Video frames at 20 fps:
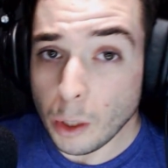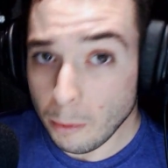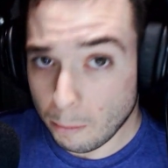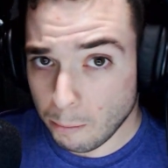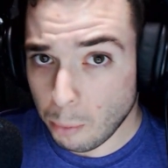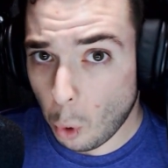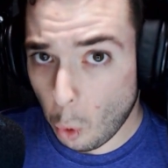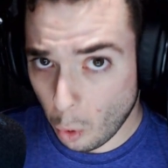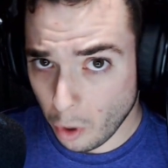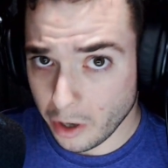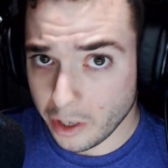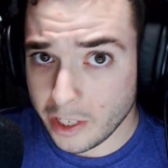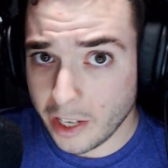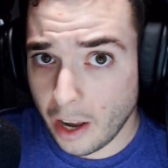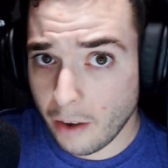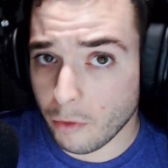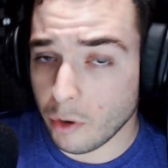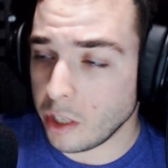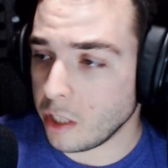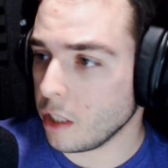port,
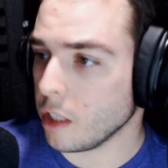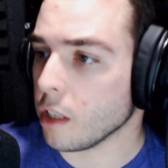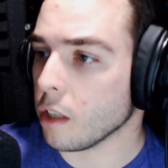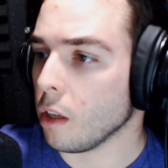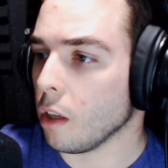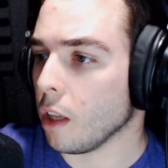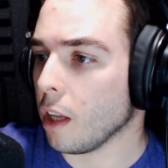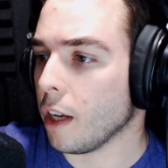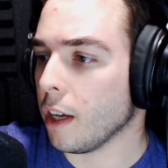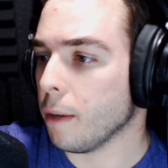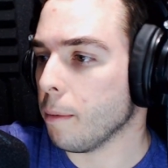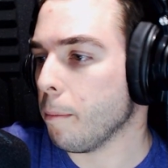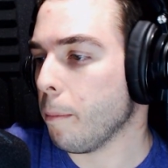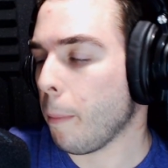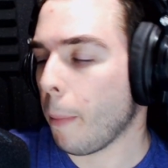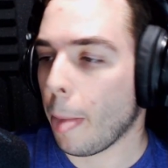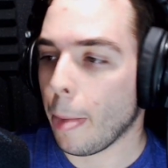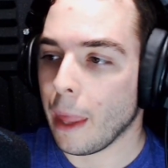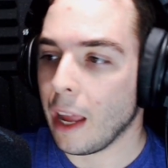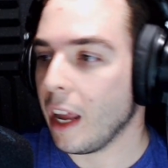every single
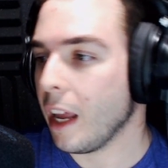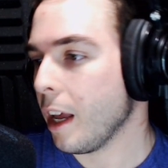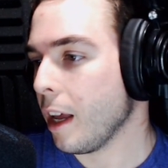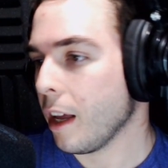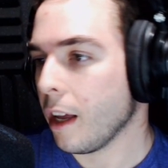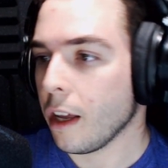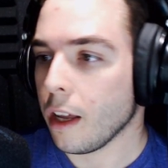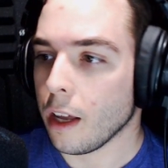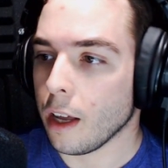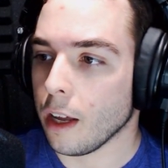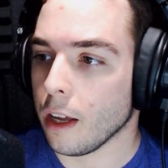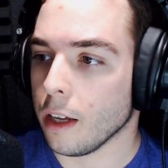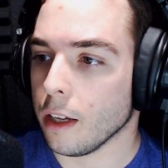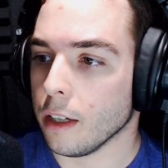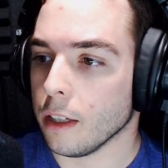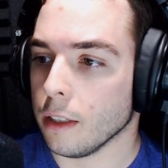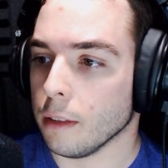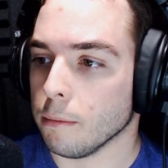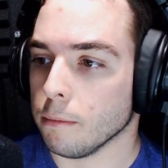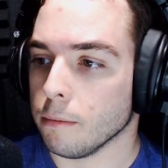
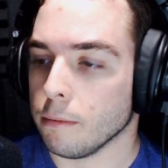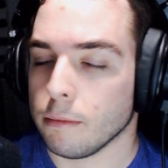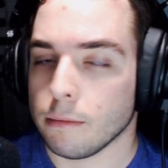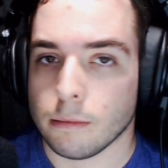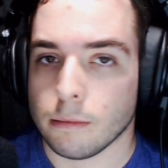any